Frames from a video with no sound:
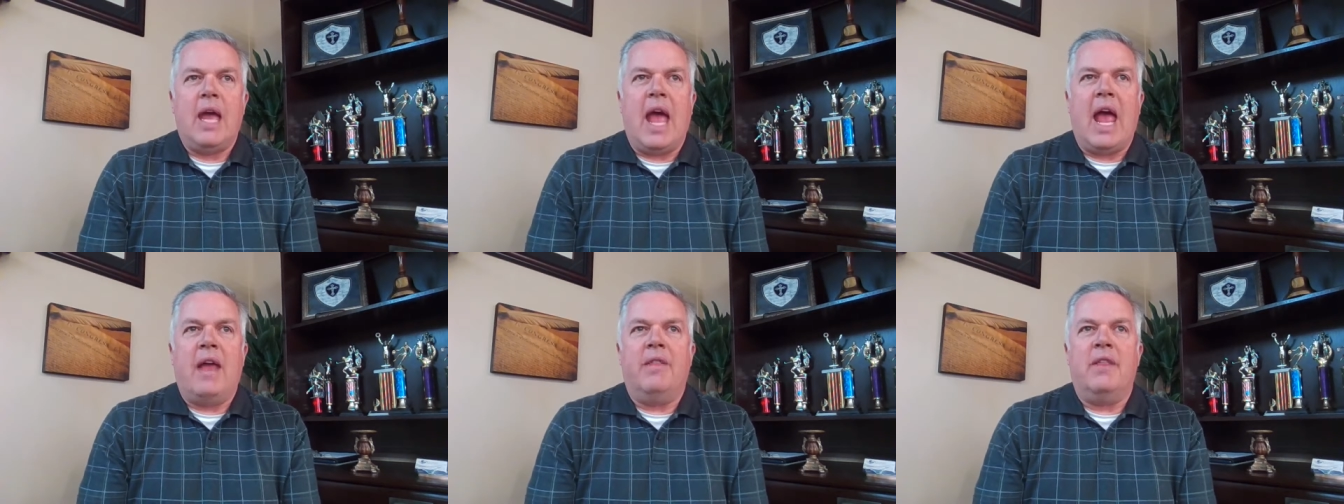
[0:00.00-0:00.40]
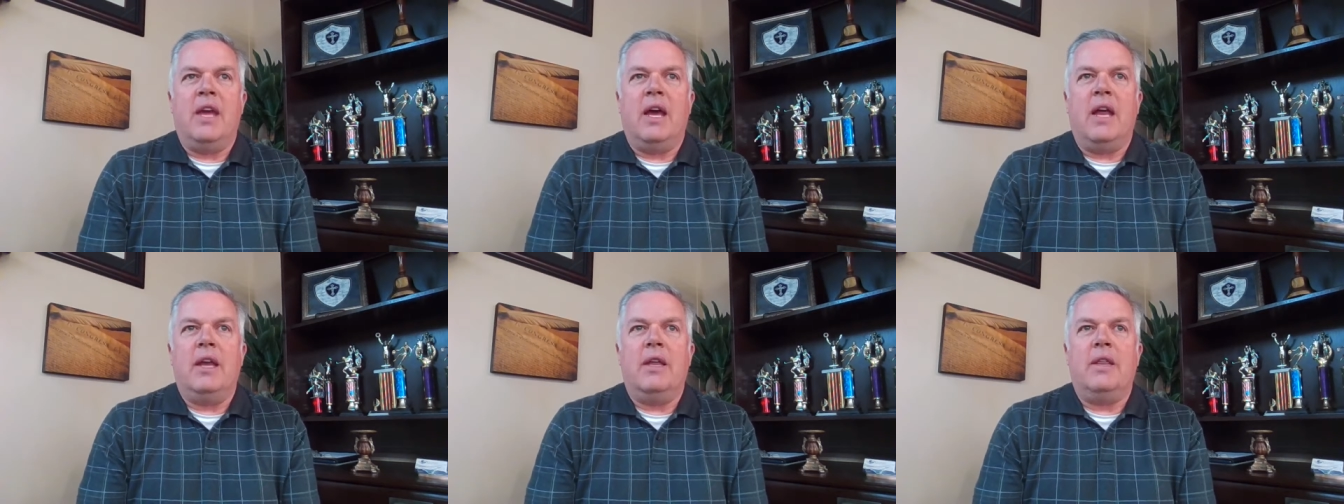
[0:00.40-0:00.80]
and
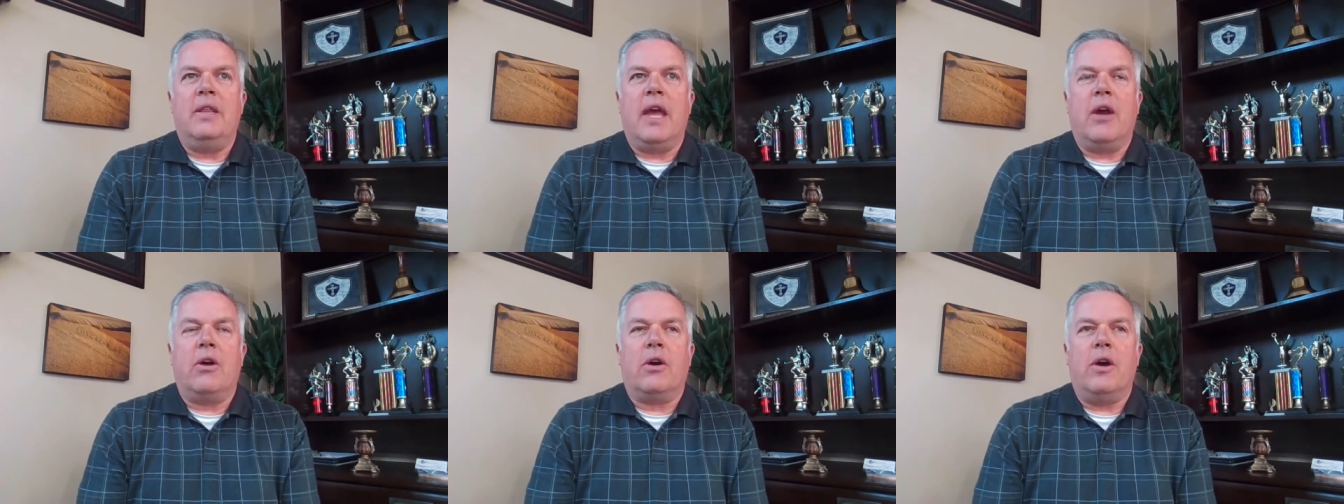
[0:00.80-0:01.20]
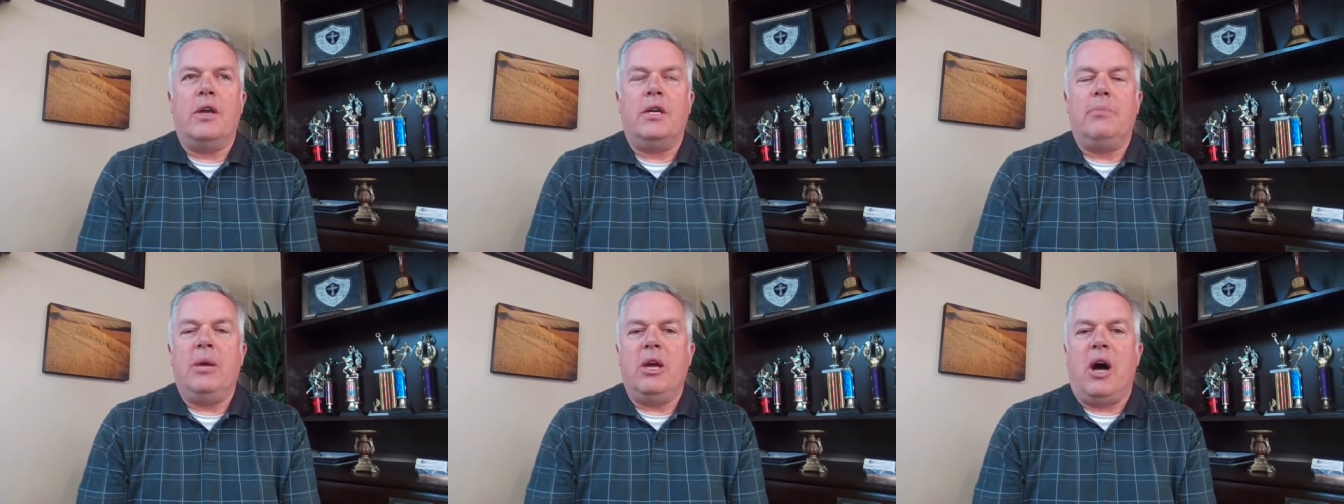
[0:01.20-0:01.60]
then they are going
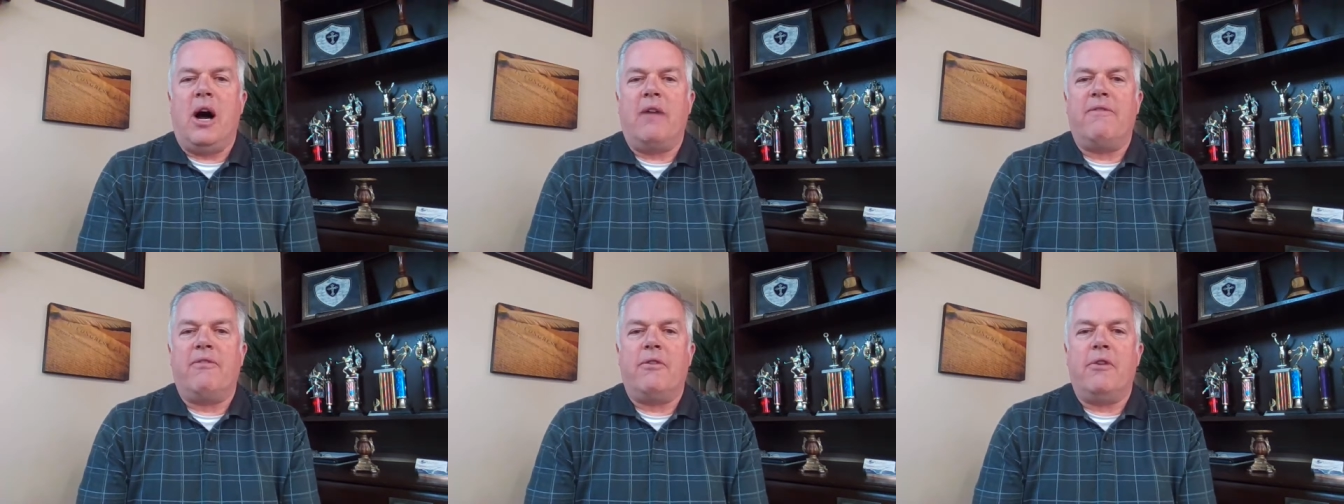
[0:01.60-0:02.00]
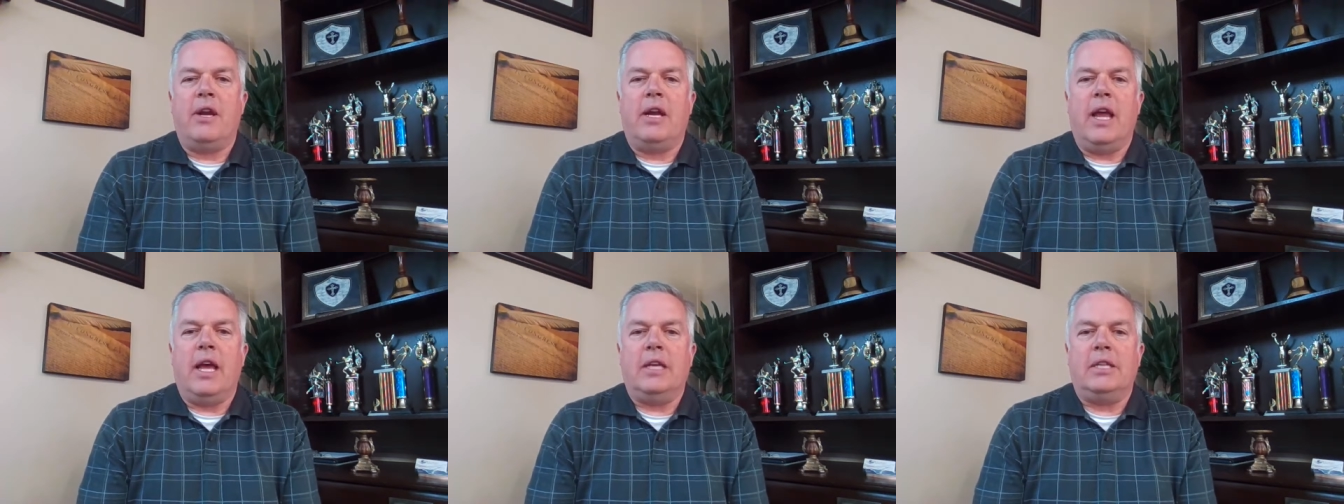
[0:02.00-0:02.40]
to be
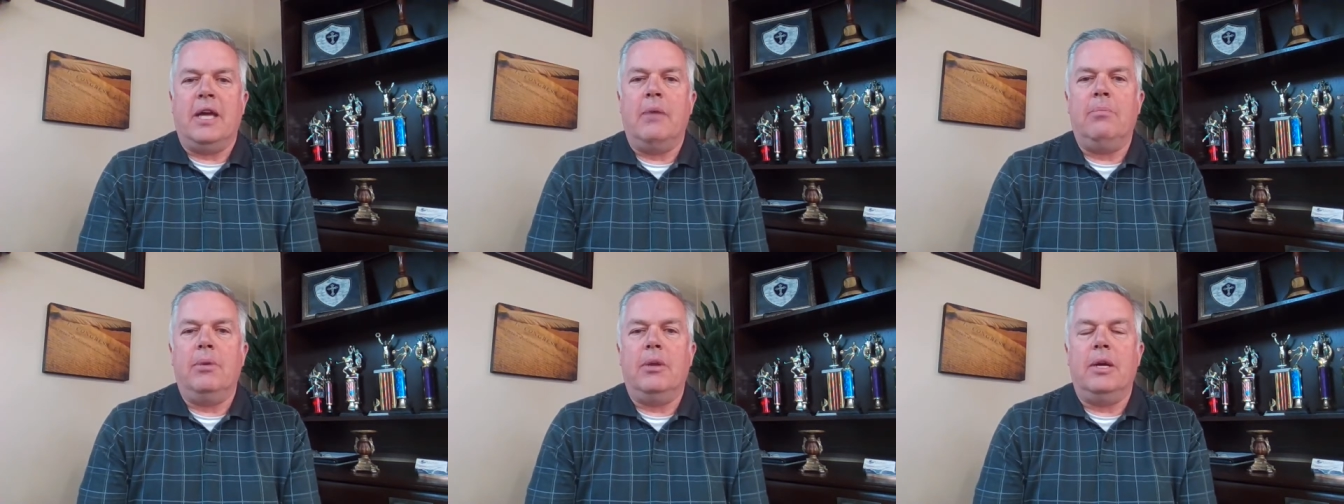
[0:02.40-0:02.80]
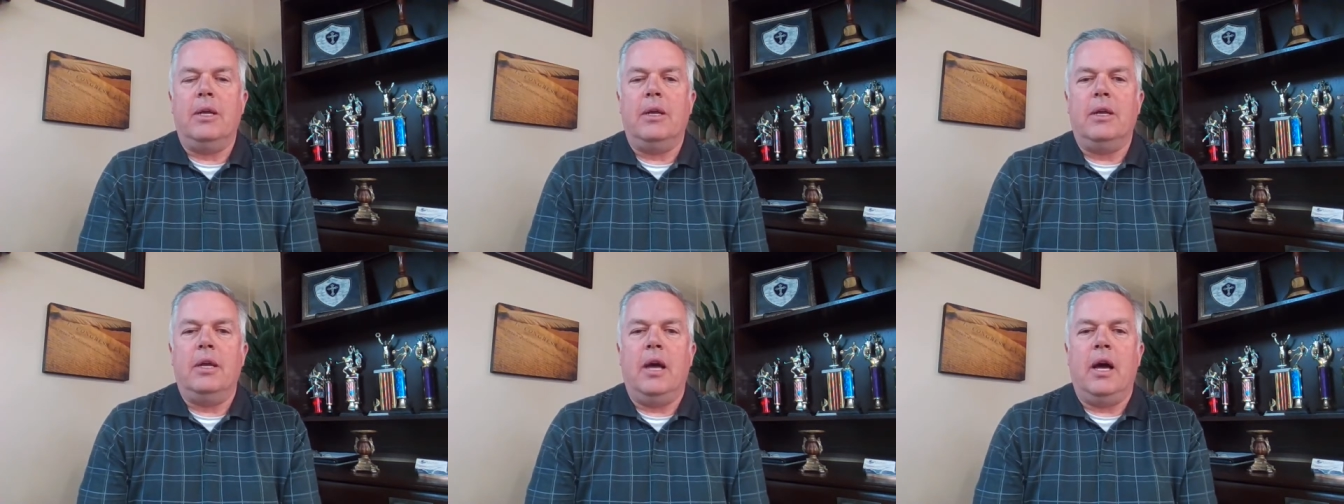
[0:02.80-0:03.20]
offering a template
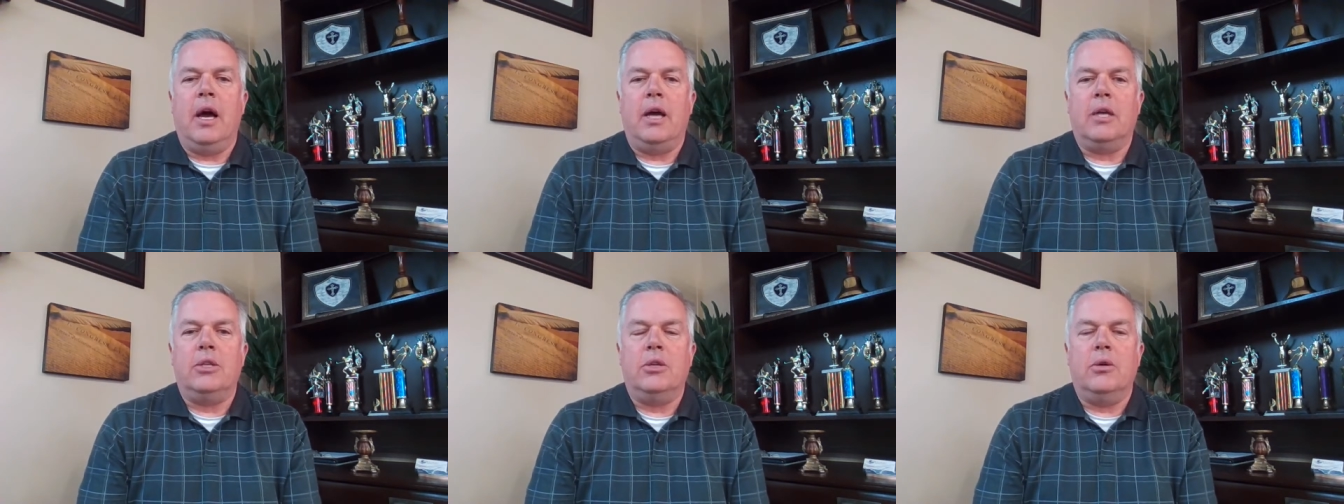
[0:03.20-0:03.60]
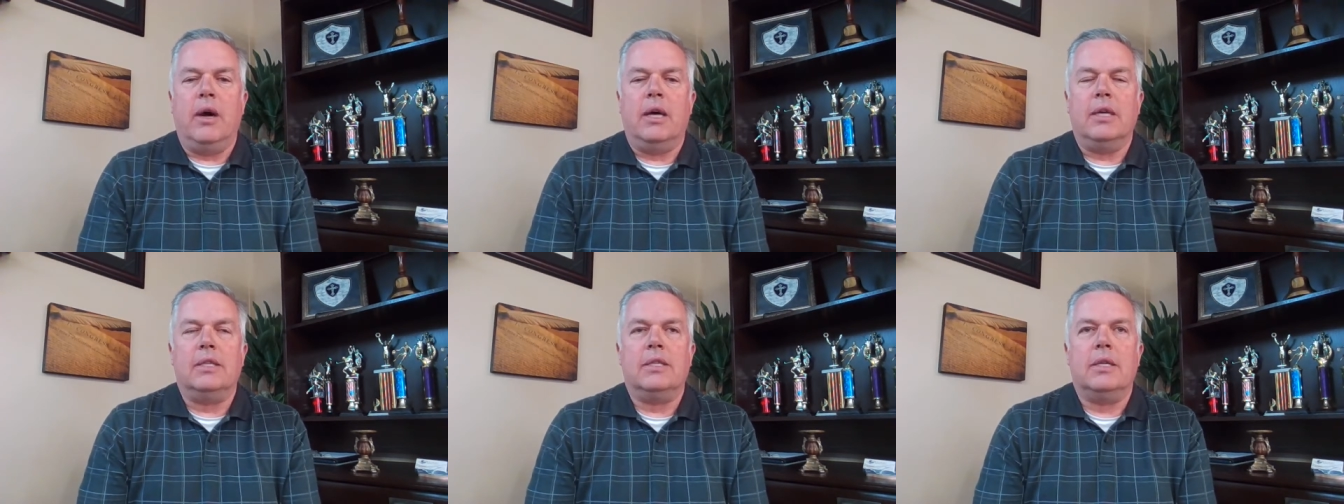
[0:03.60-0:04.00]
uh, to
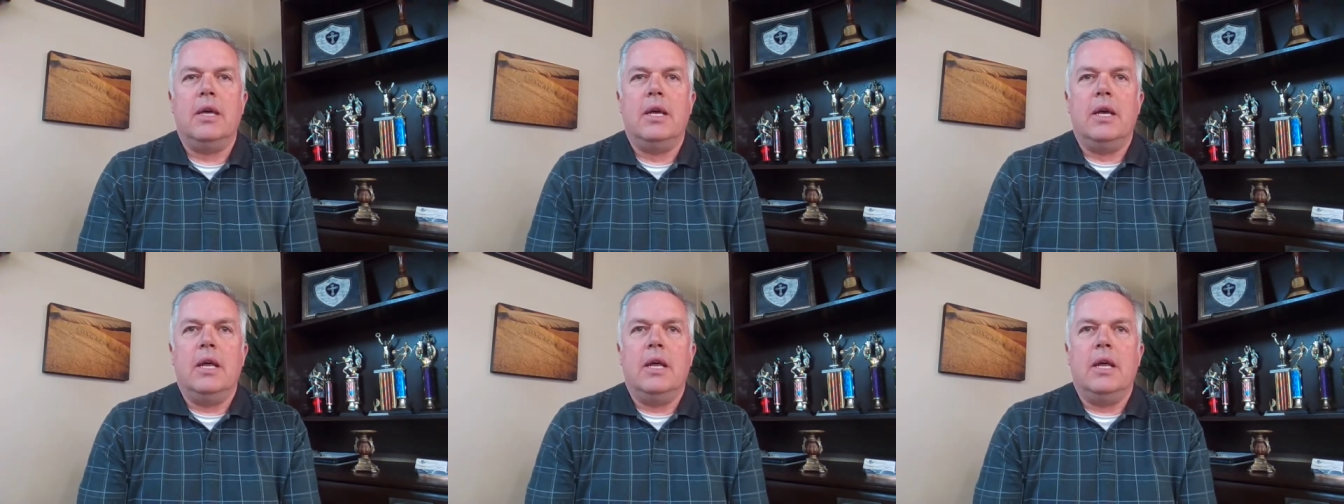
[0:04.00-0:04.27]
us